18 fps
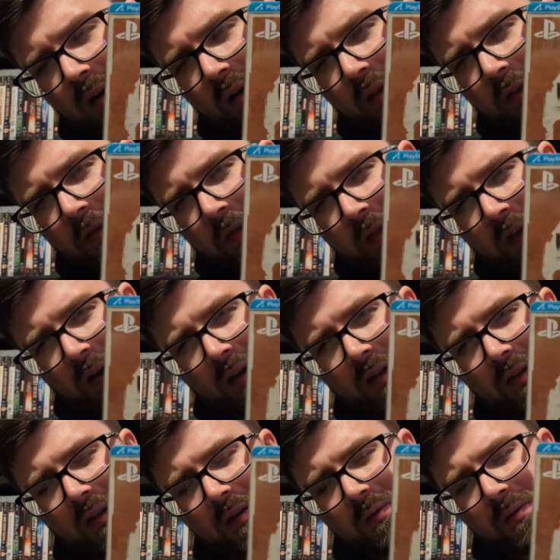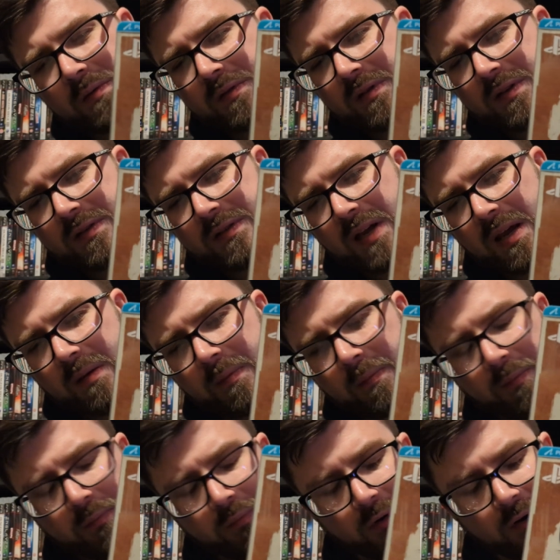I think this was the
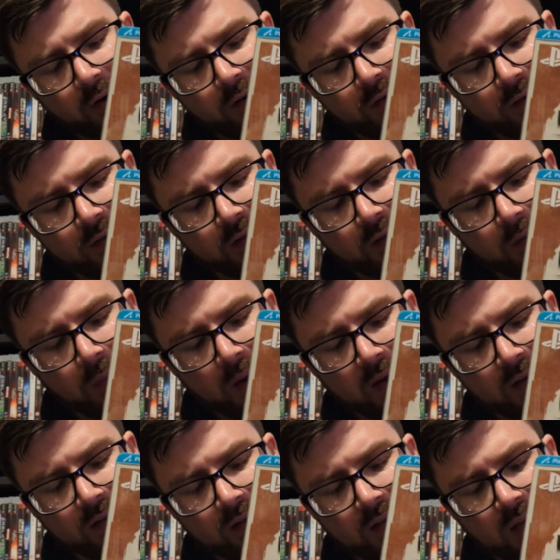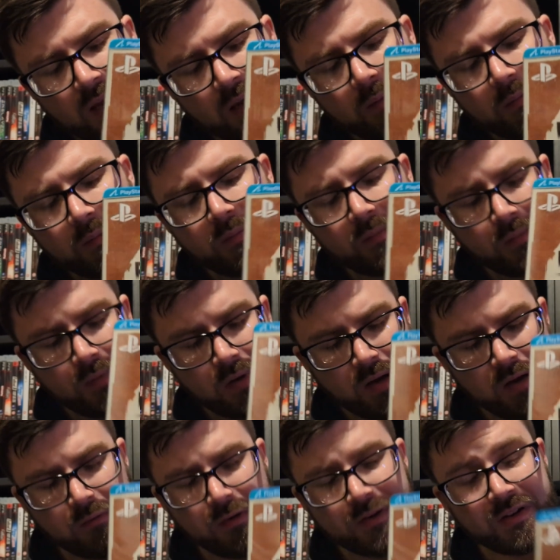same price as the base game.
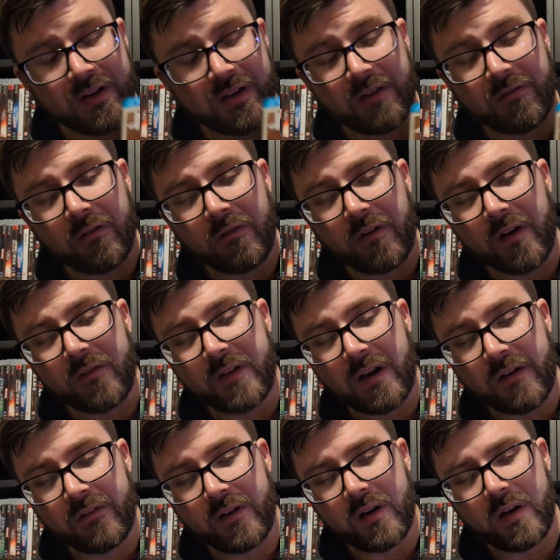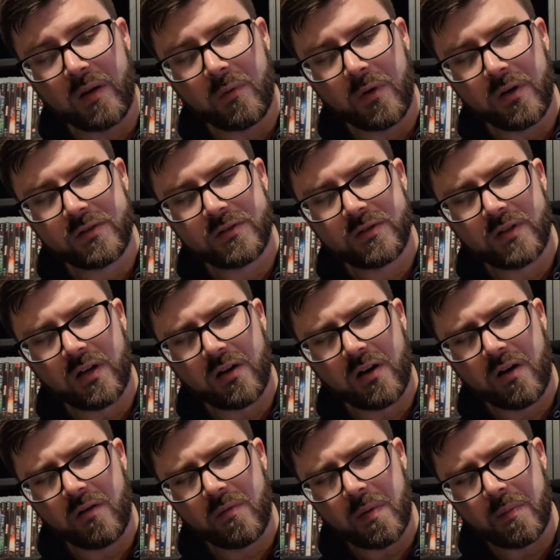Resident Evil 5 definitely was. I
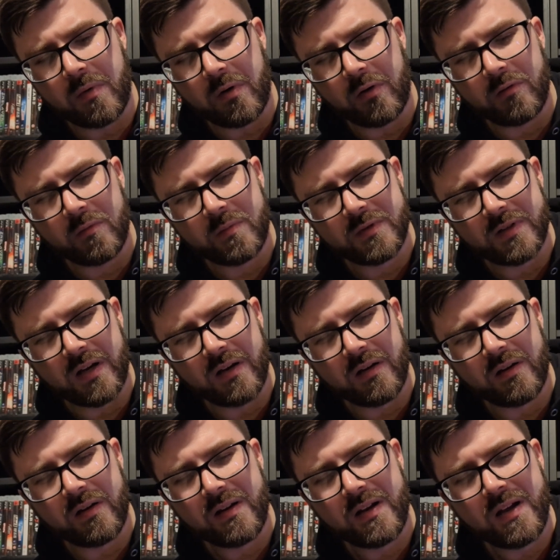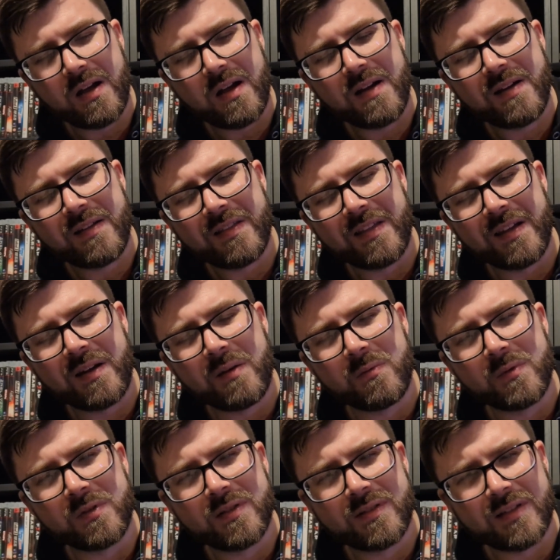can't remember 100%. I
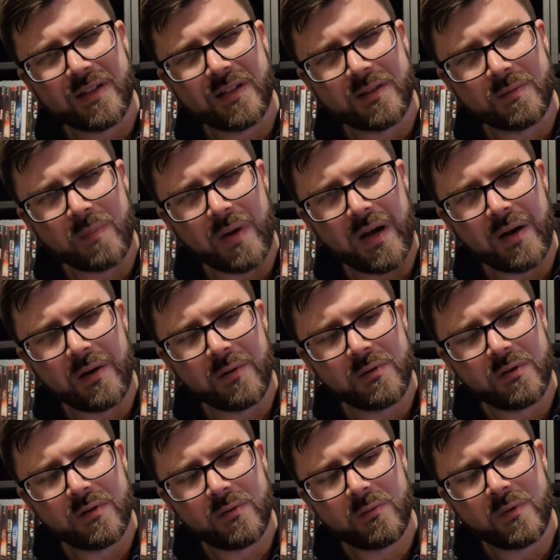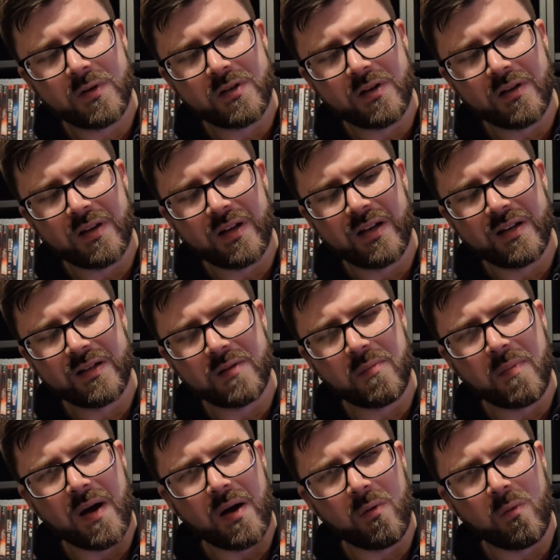think it was £6, which I think is
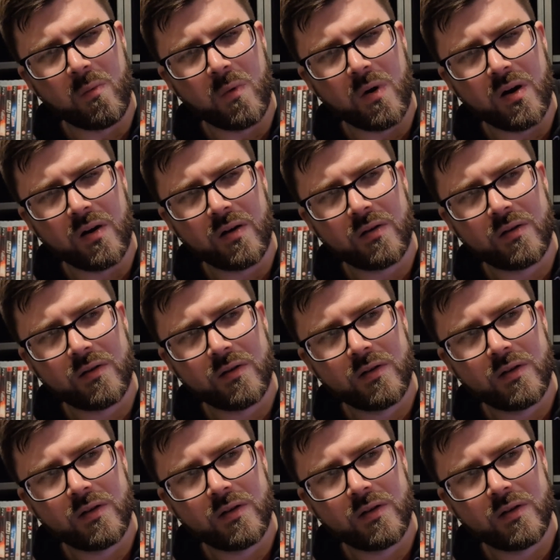about what?